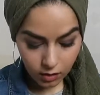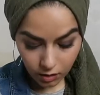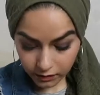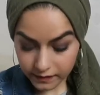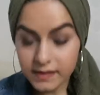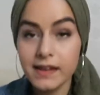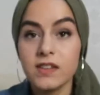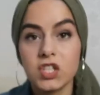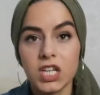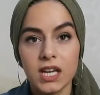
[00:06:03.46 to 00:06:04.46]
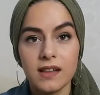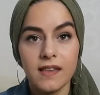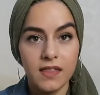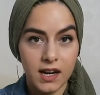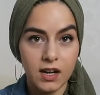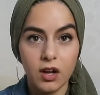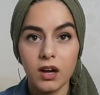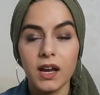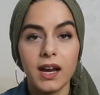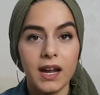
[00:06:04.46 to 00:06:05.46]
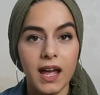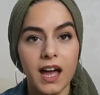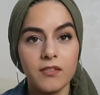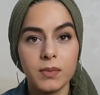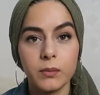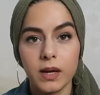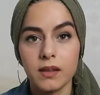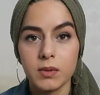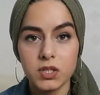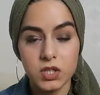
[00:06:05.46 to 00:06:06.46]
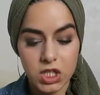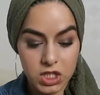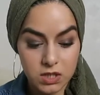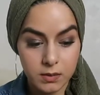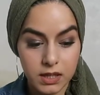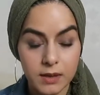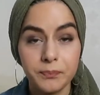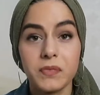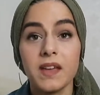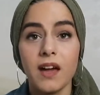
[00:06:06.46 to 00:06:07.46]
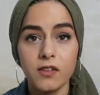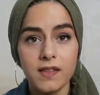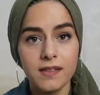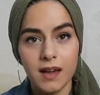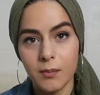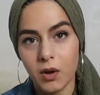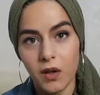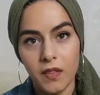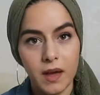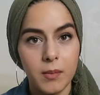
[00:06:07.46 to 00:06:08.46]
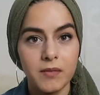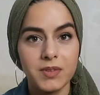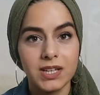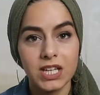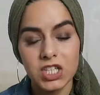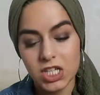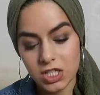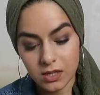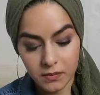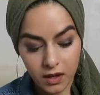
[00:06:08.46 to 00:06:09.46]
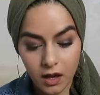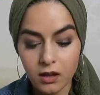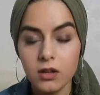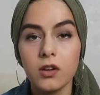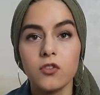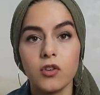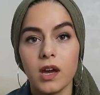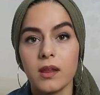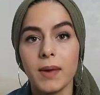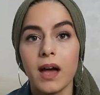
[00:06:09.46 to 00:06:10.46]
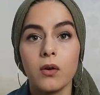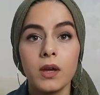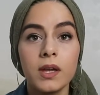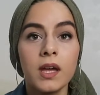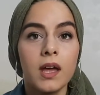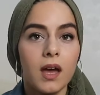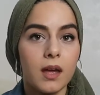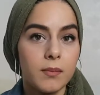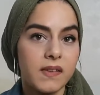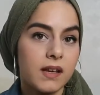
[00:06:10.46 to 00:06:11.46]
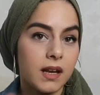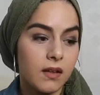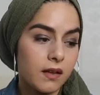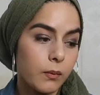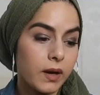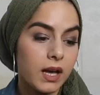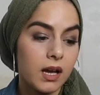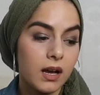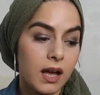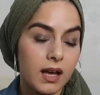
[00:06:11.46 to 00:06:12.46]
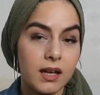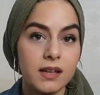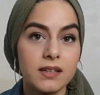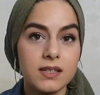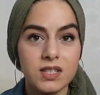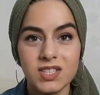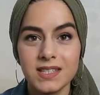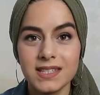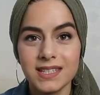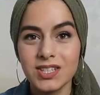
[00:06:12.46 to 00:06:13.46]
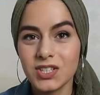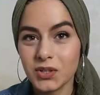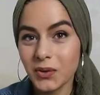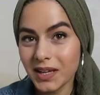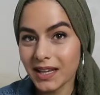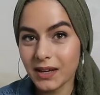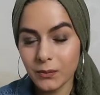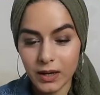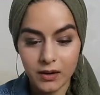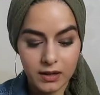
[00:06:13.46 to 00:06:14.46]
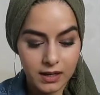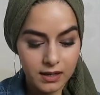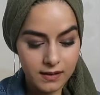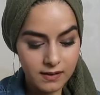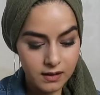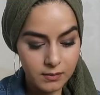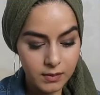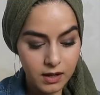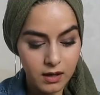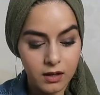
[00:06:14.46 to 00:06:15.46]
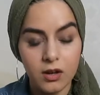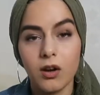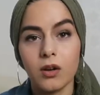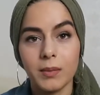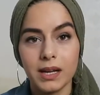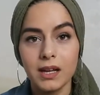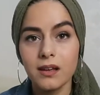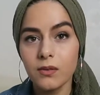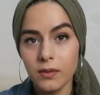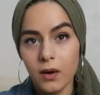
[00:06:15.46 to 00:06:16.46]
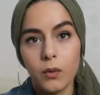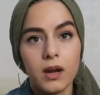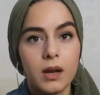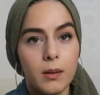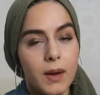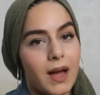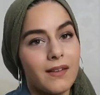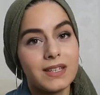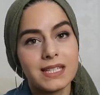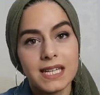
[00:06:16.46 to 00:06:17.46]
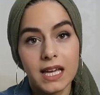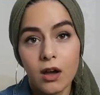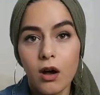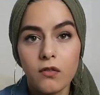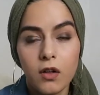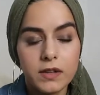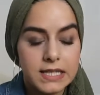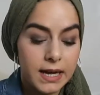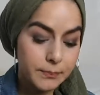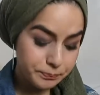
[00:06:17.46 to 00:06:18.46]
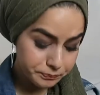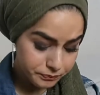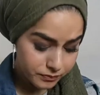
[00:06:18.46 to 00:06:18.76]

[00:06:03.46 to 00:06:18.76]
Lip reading: all the 6 shades that I got, and I have been wearing them interchangeably ever since I bought them. I've been like changing up the colors, trying them out, seeing how they wear, and just enjoying wearing some color on my nails without worrying about having to take it off all the time